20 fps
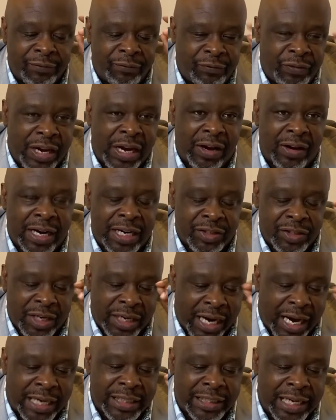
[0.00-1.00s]
Fear is
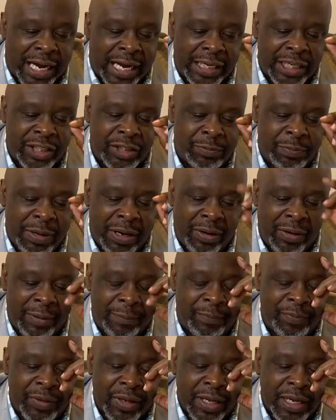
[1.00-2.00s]
an ungodly spirit.
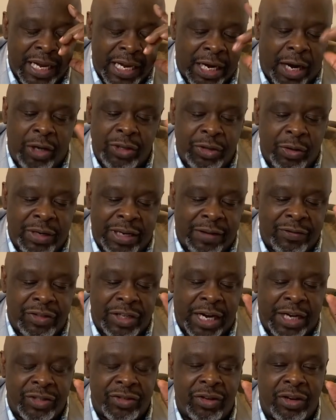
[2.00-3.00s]
It also gives
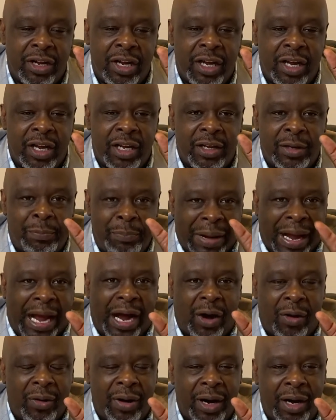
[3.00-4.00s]
us
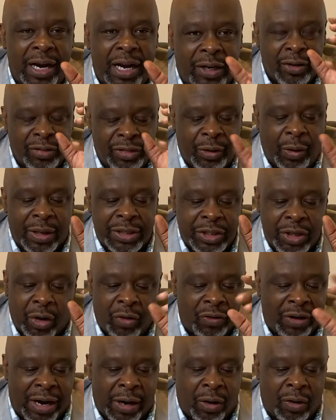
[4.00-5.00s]
power authority
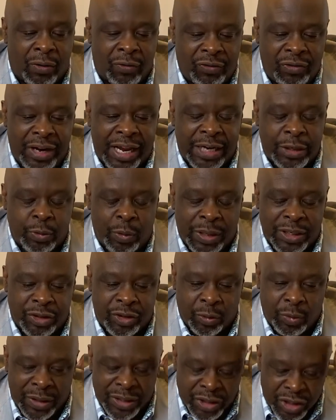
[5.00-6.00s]
over our own flesh, which
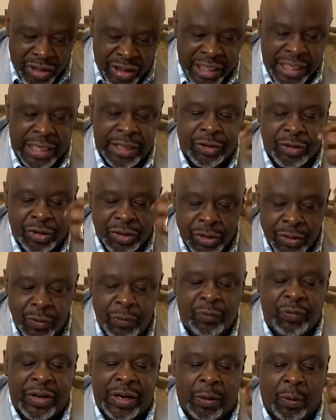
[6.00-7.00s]
which leans to
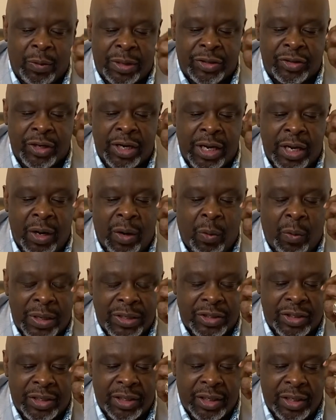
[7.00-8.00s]
fear, which
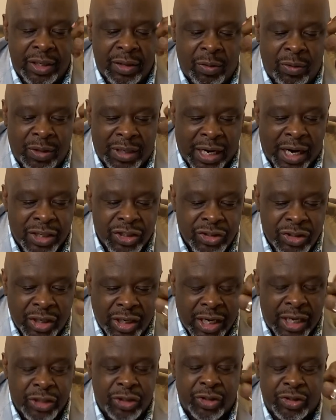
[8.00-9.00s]
which
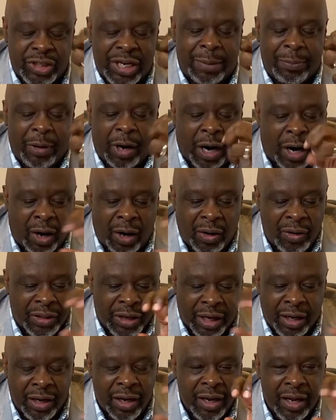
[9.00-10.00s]
conjures up all
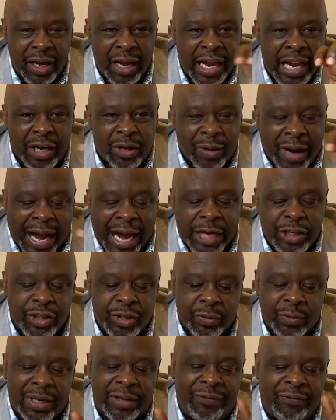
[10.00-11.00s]
the
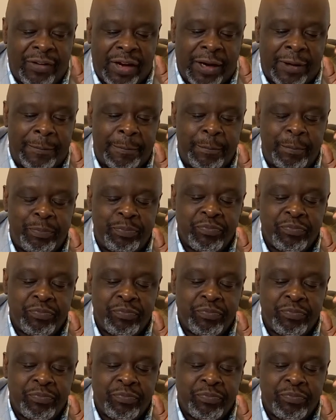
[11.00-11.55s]
interaction with fear.